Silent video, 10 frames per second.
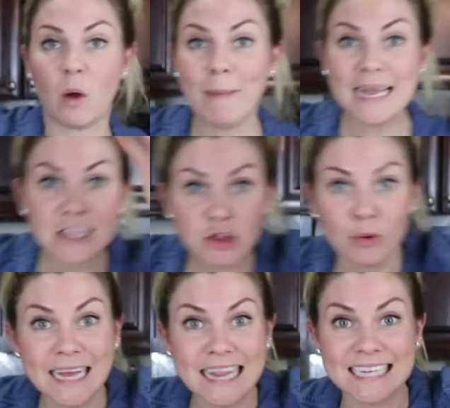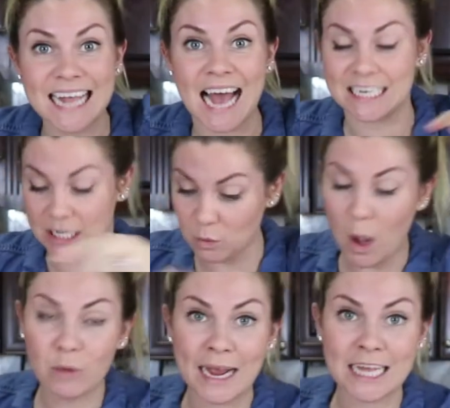I'm making 3 lasagnas,
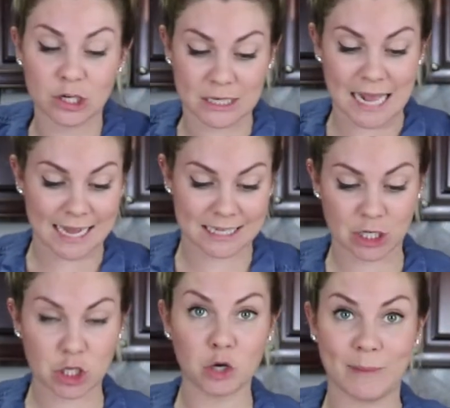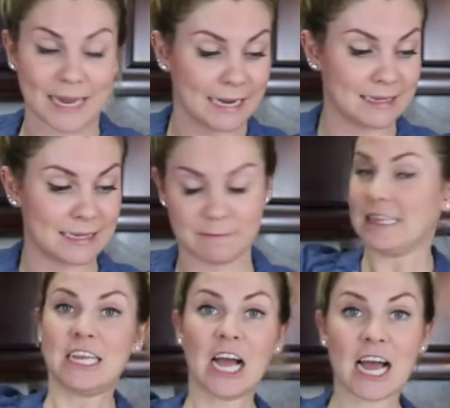1 regular size and 2 minis.
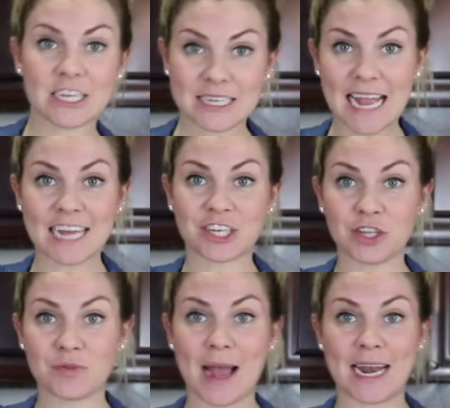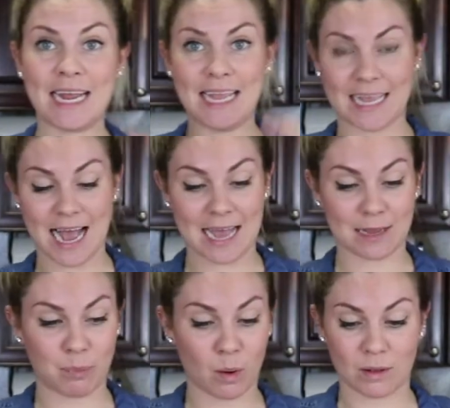You got your stations ready, you got
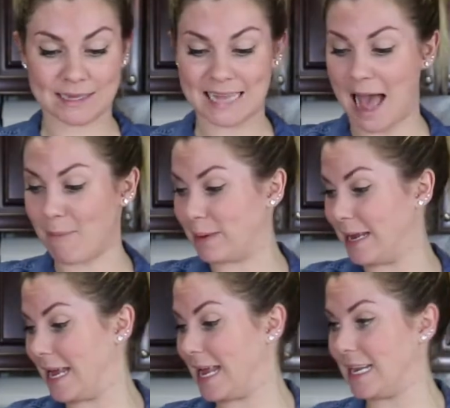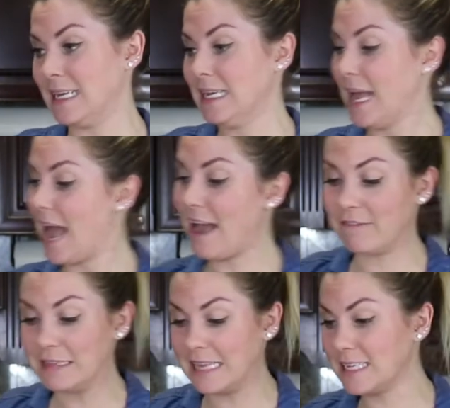your bowls happening,
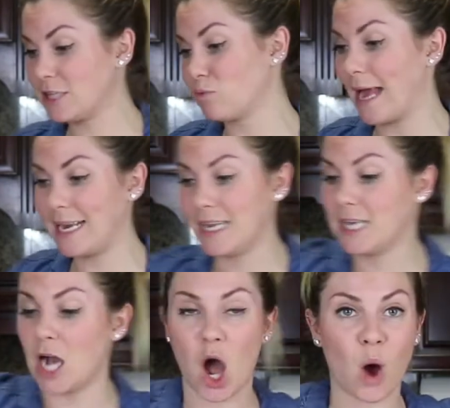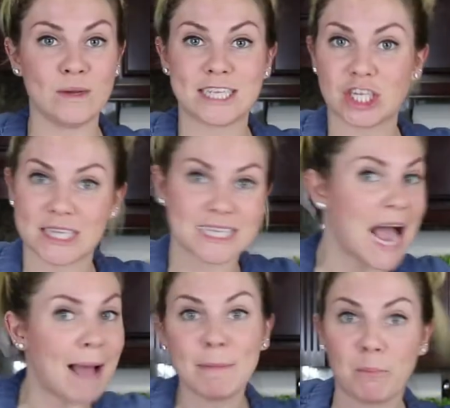everything's ready to go. It's just time
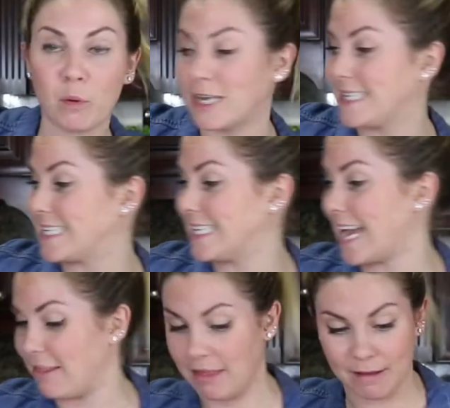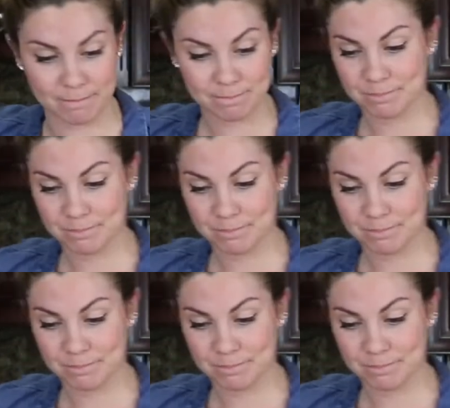to put it together.